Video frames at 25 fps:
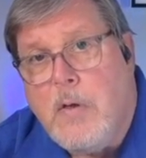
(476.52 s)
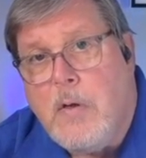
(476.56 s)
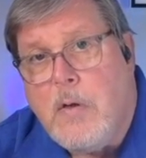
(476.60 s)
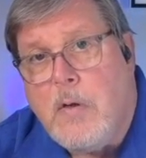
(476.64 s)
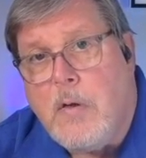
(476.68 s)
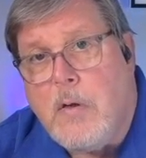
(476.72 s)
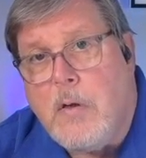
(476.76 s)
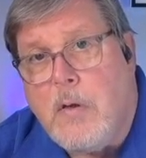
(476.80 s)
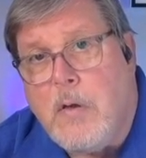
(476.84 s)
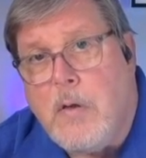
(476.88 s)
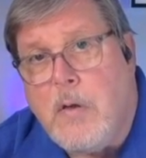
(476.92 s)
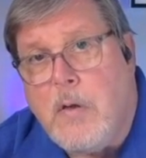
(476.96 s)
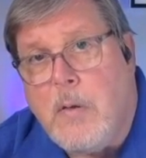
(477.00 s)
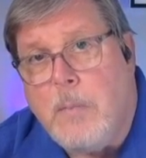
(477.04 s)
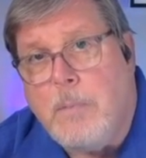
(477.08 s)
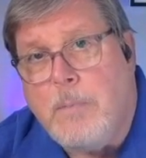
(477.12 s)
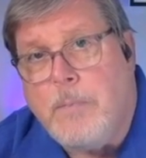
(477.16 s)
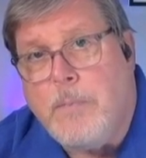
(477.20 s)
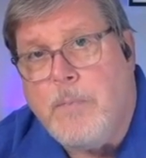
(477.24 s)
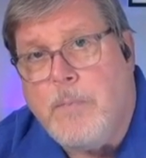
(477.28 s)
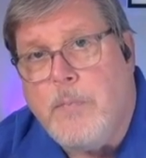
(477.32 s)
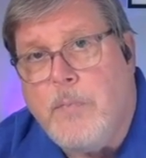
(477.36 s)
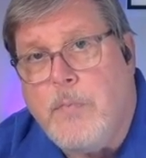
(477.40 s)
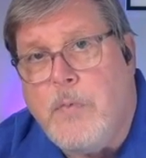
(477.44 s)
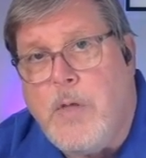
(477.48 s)

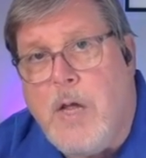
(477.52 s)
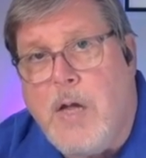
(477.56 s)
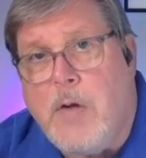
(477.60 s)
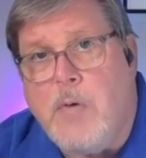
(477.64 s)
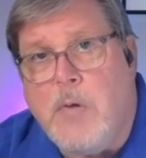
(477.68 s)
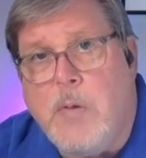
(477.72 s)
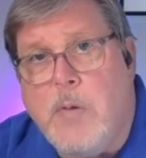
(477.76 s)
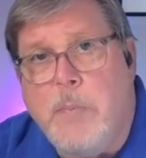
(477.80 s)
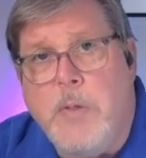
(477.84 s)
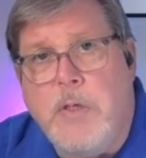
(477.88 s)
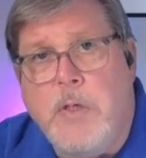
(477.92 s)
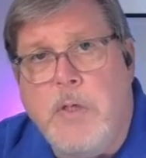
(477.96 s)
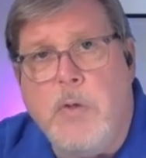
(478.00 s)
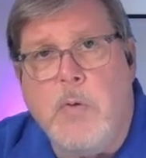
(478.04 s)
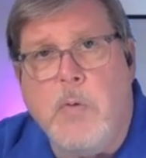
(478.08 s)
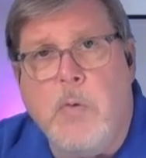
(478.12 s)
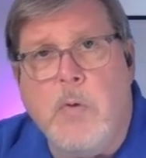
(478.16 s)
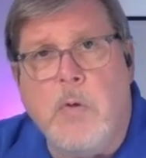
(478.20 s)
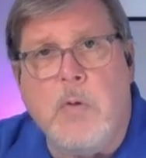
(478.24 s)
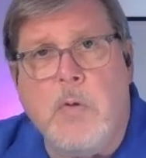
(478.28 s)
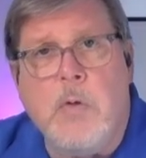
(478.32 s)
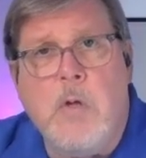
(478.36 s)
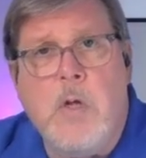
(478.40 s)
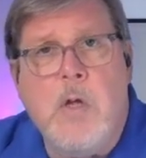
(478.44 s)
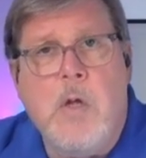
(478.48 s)
That would be
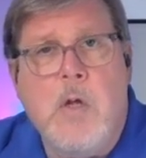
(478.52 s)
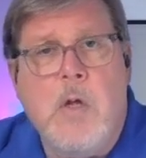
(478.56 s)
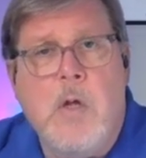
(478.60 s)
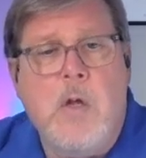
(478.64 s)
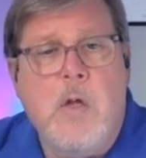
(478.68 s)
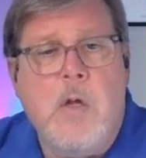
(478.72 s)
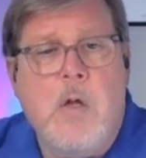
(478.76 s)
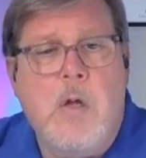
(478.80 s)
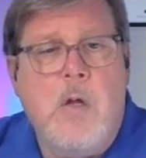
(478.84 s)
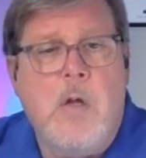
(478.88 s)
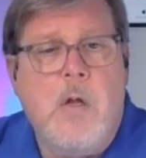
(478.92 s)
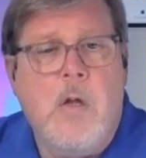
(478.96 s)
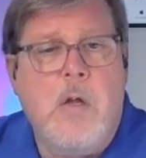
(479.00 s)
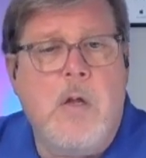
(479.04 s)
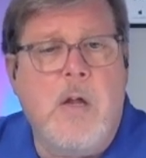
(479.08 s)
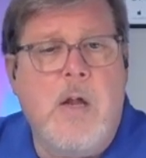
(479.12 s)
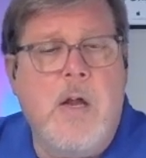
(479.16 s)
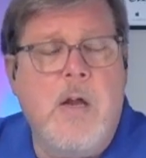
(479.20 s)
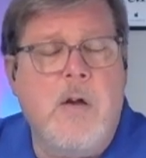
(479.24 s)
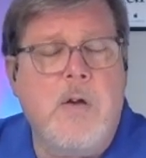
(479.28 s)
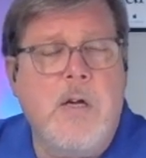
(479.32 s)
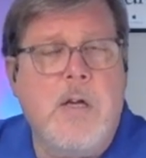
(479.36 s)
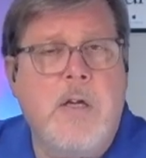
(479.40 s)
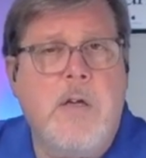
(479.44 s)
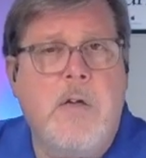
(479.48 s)
cool.
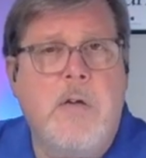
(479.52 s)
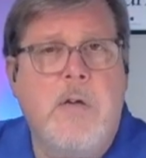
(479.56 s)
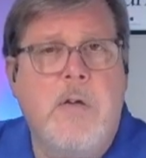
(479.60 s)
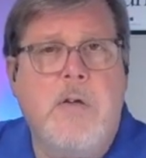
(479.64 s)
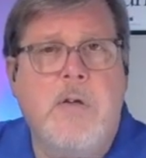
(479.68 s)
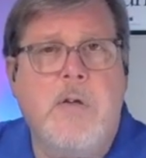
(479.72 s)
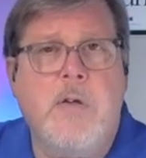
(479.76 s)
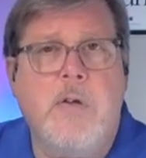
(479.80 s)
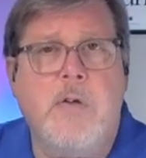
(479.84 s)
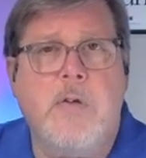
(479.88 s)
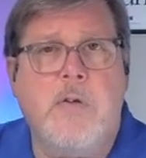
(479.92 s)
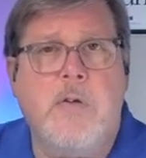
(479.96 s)
Eric, your